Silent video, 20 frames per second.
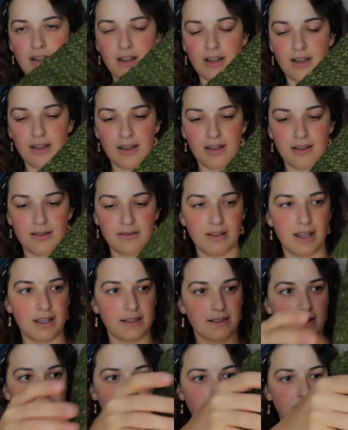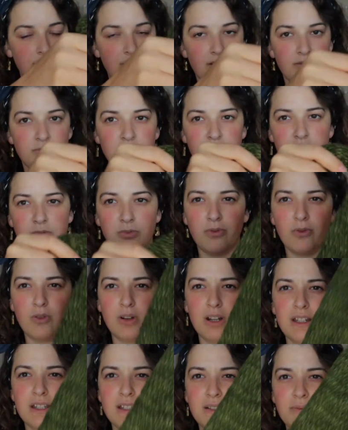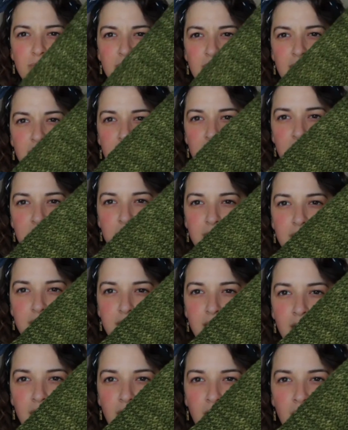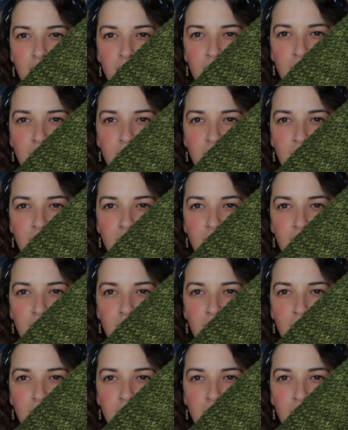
As I've mentioned before, it's really interesting